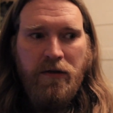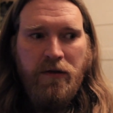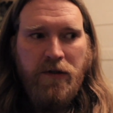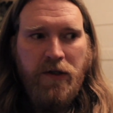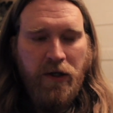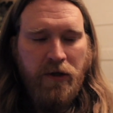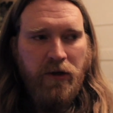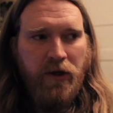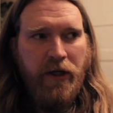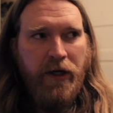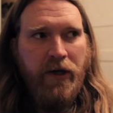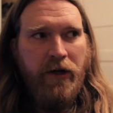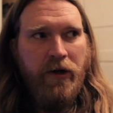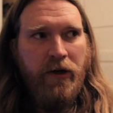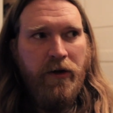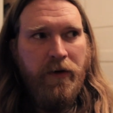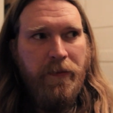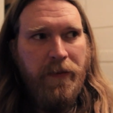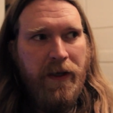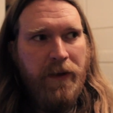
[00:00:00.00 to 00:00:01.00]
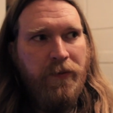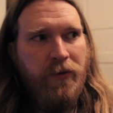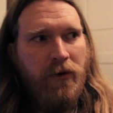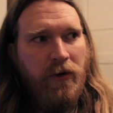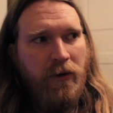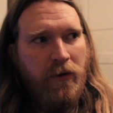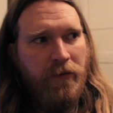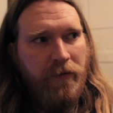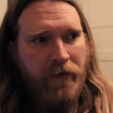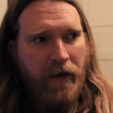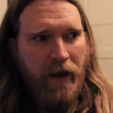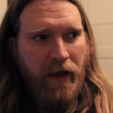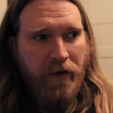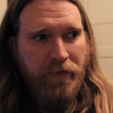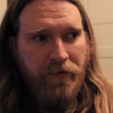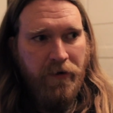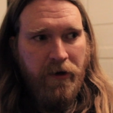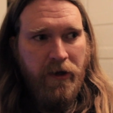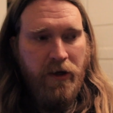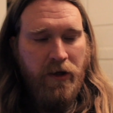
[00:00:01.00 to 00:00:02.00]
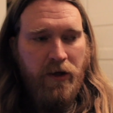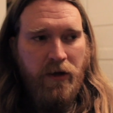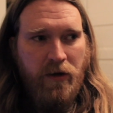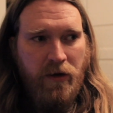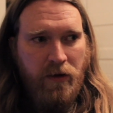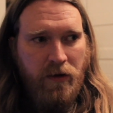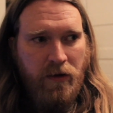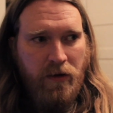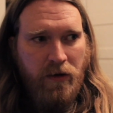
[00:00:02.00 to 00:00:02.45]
declared people of African